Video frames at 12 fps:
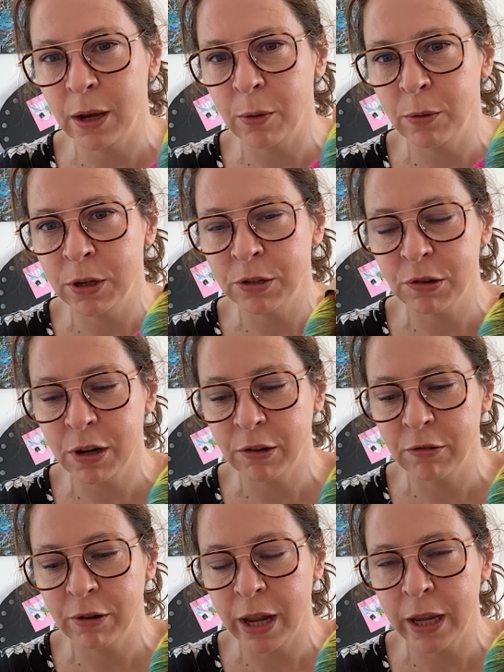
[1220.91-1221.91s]
I want to try and
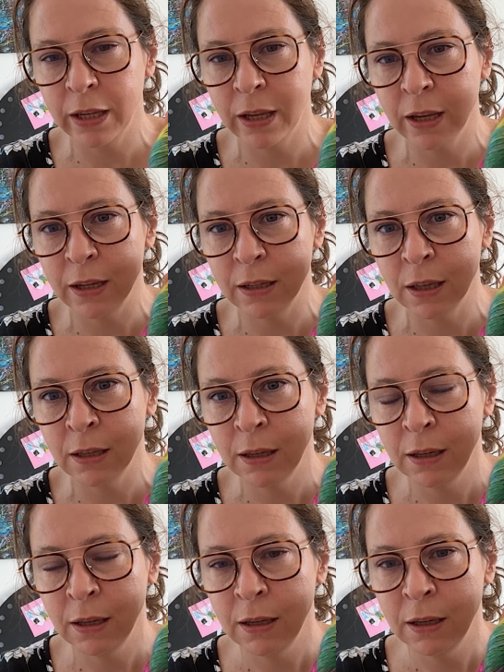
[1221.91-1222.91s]
create a
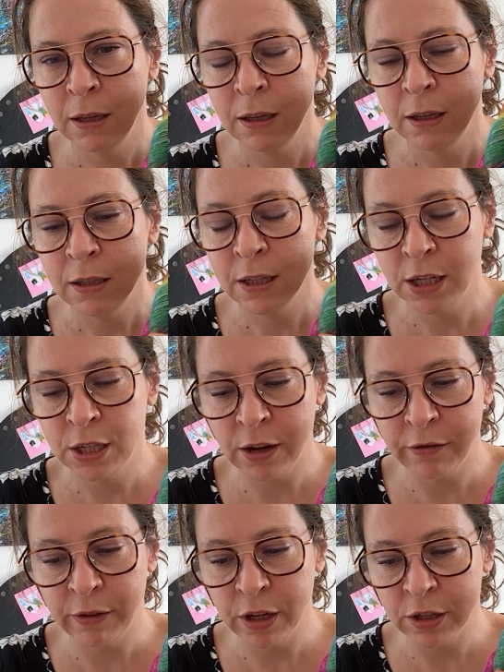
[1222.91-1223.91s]

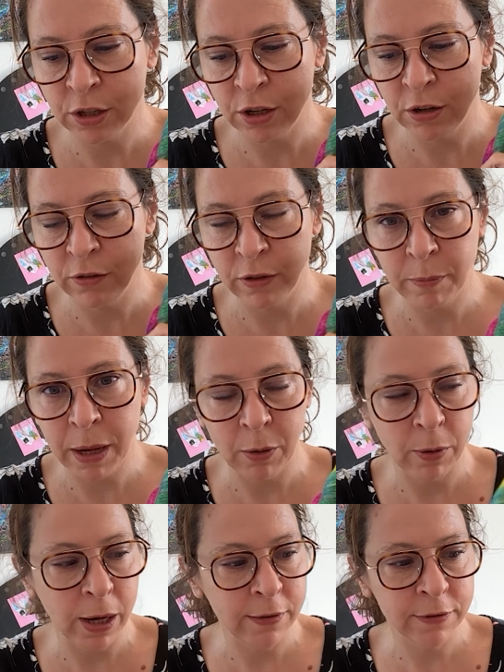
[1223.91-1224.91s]
t-shirt version of the Mellow
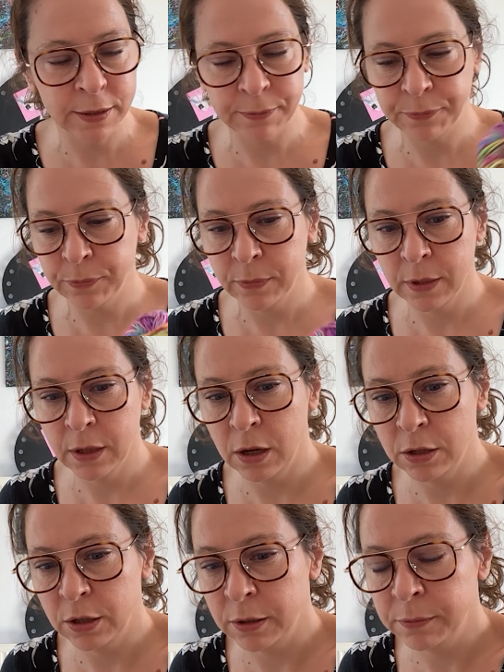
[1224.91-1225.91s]
Waves
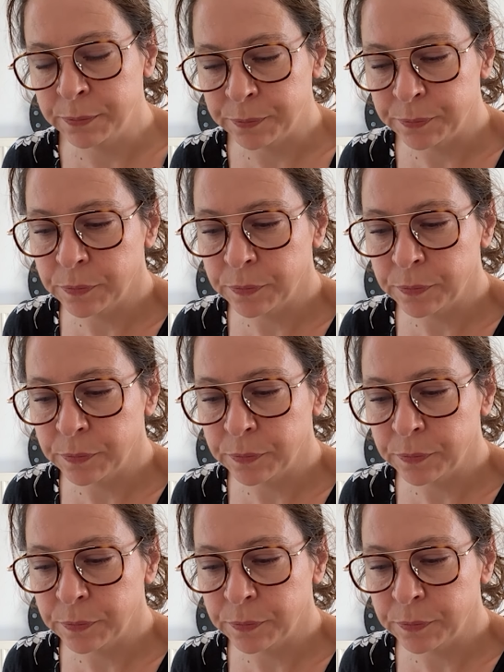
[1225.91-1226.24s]
cardigan.